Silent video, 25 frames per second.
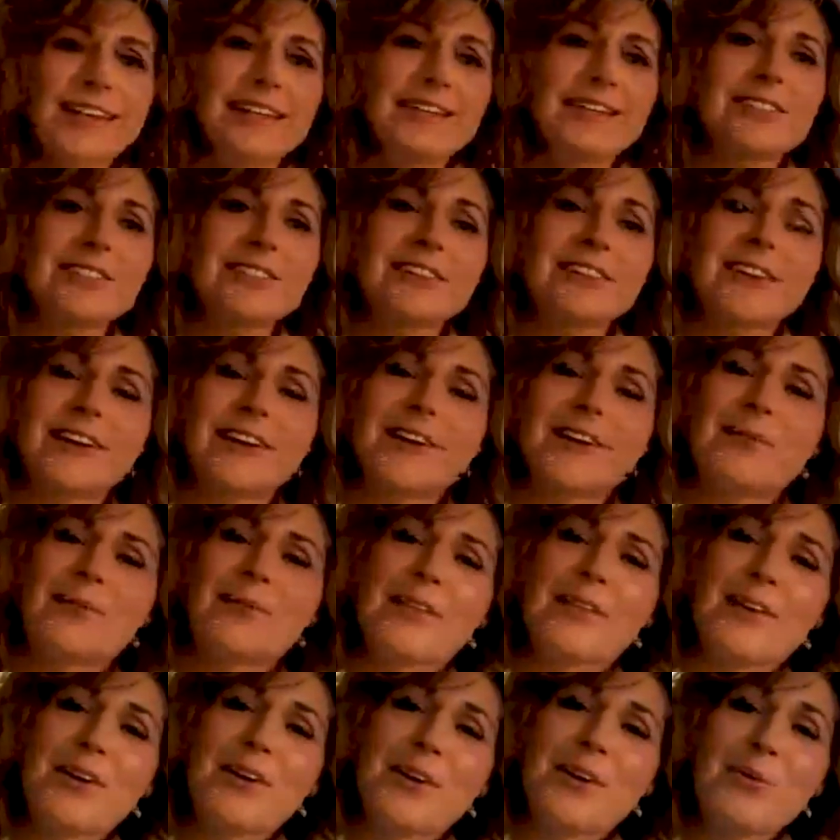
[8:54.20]
that
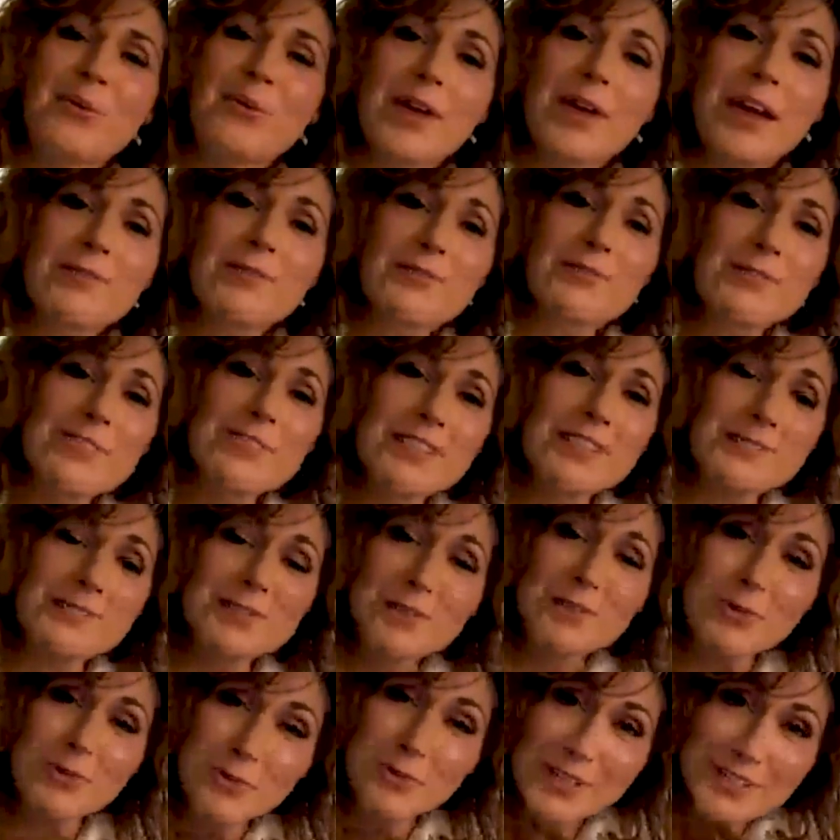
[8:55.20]
we have
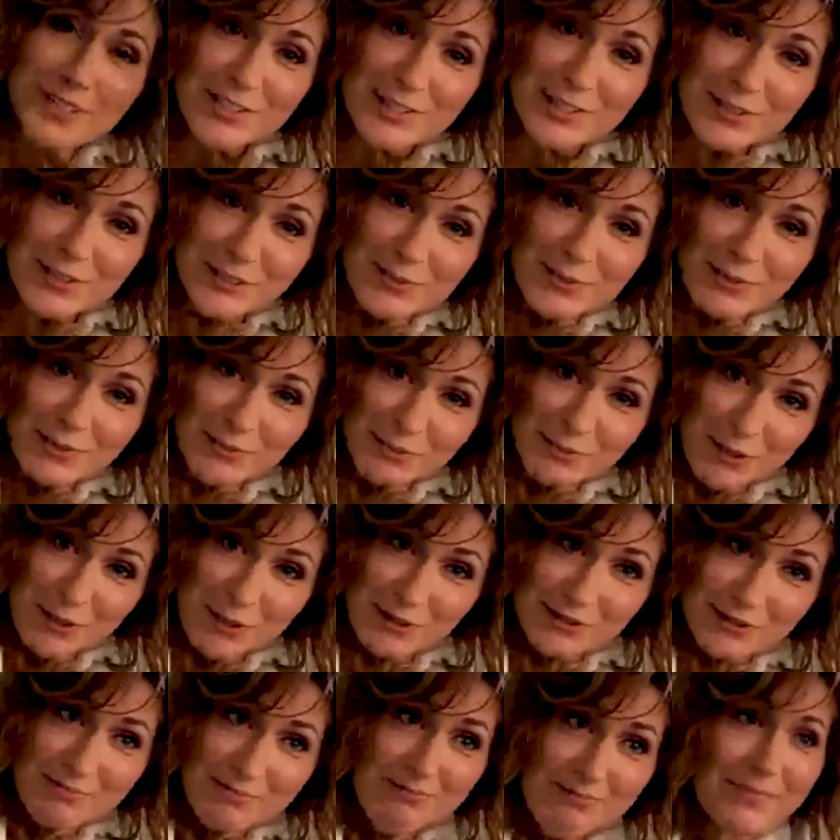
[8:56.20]
received some questions from
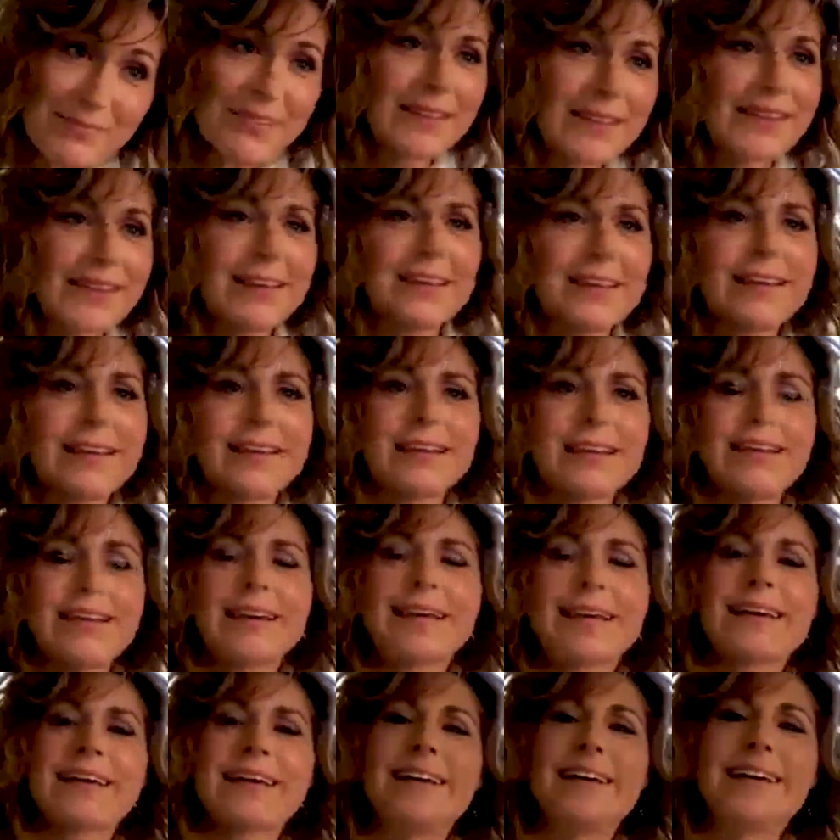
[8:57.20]
you.
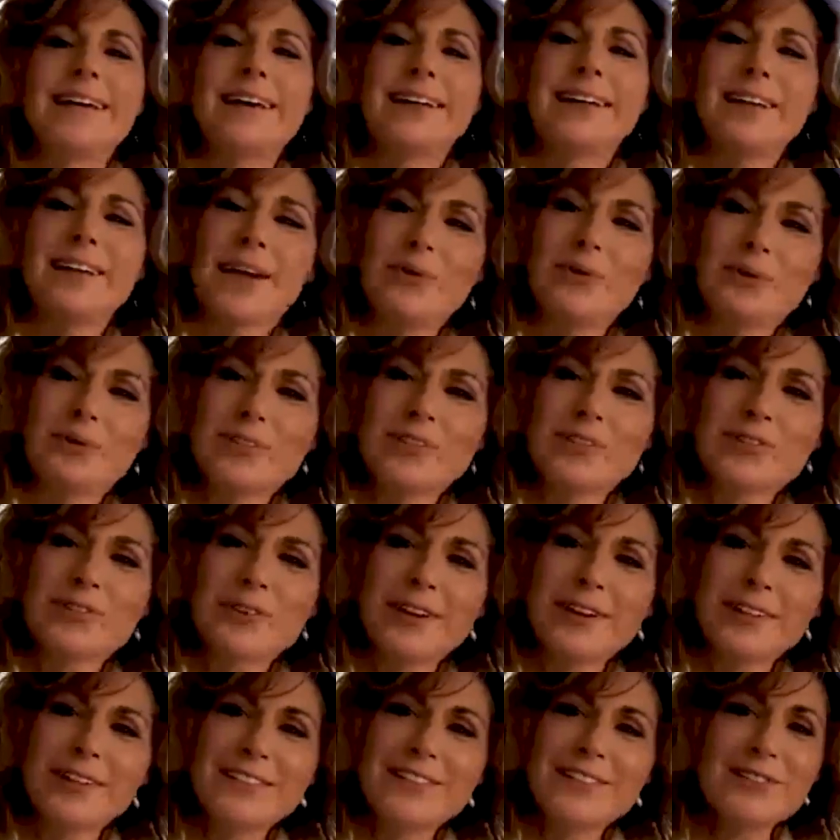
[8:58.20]
And I will
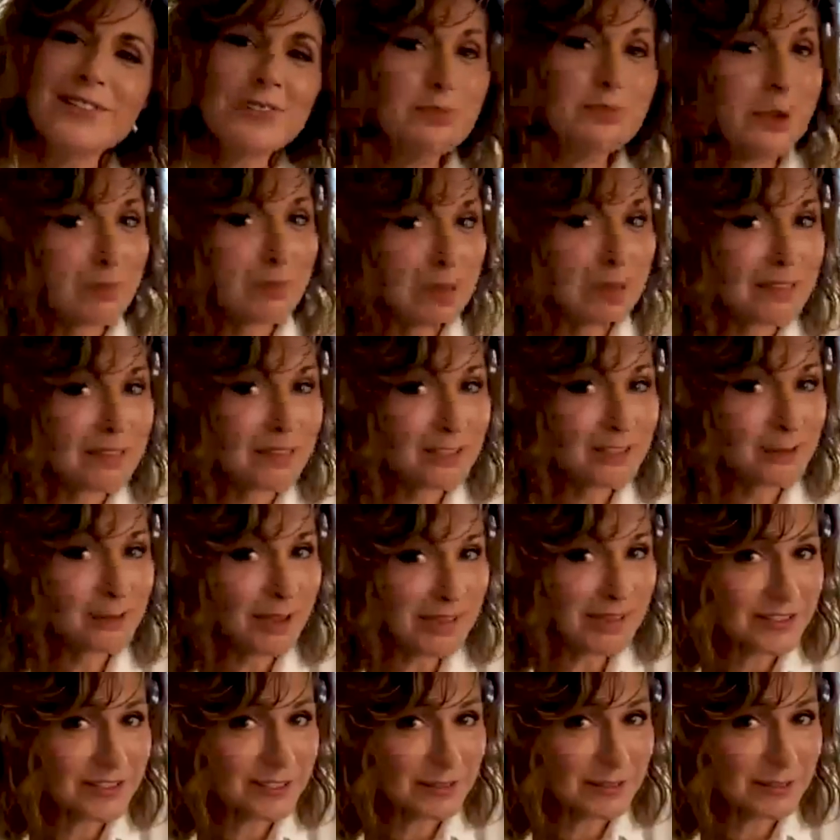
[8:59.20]
try to do my best
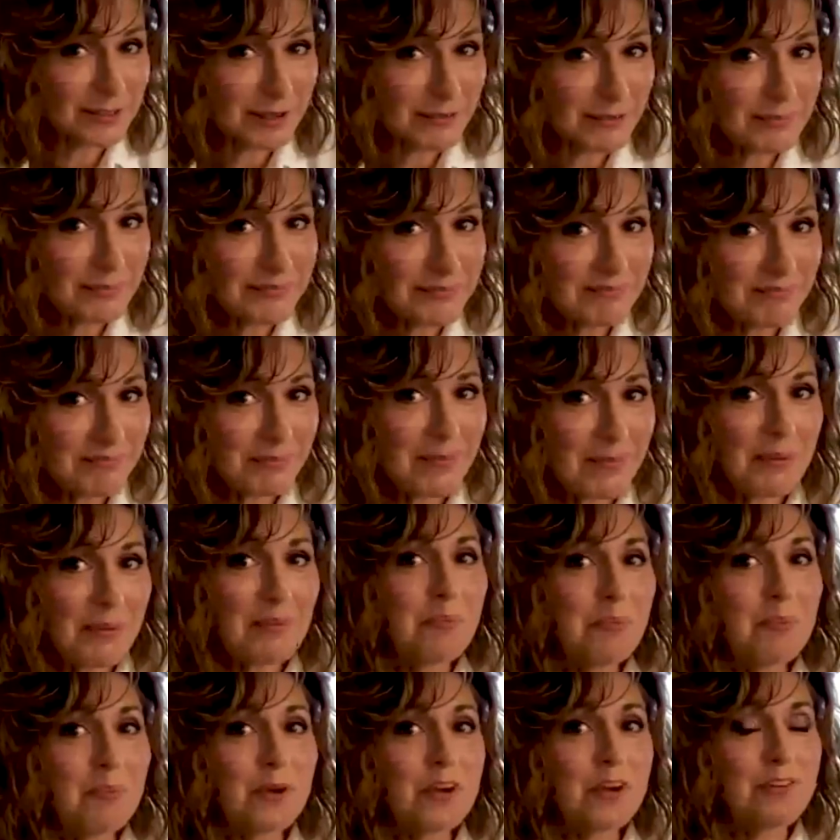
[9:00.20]
to answer them.
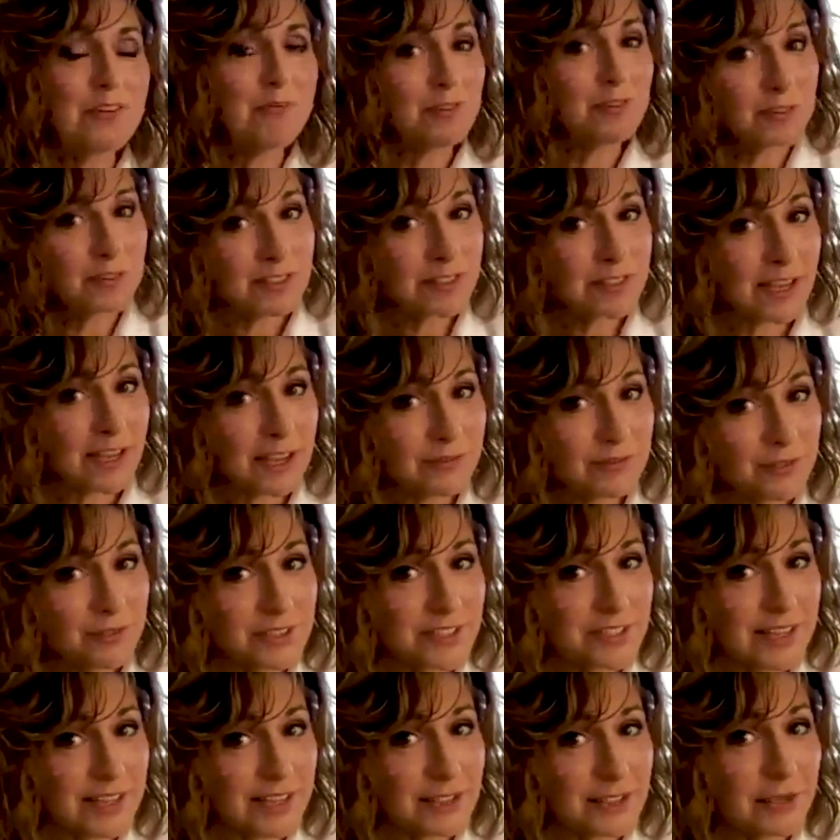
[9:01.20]
But first I have
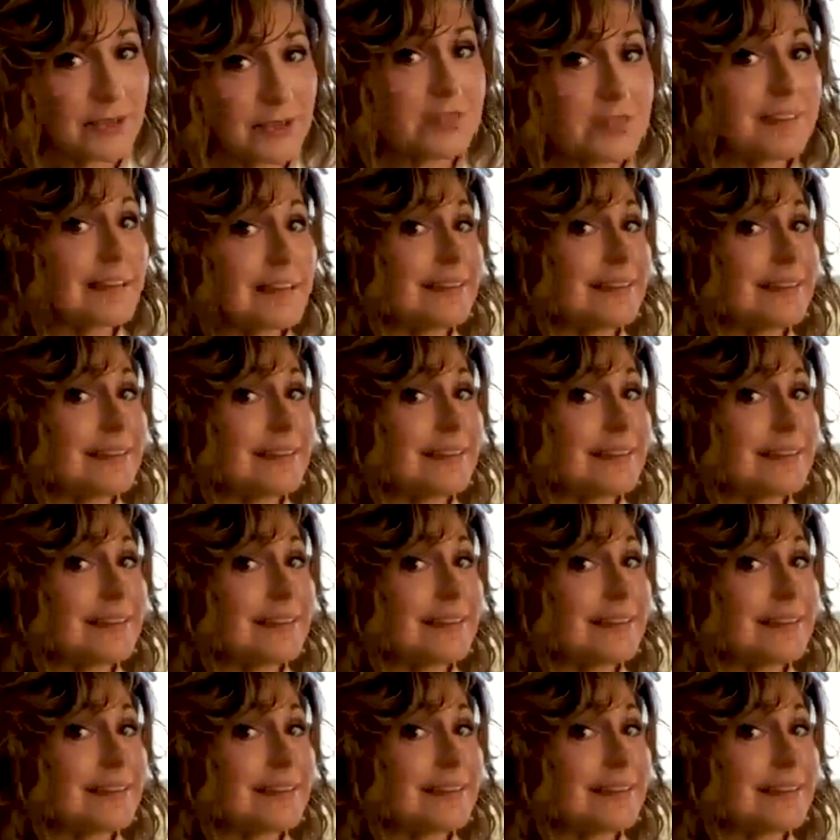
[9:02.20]
to tell you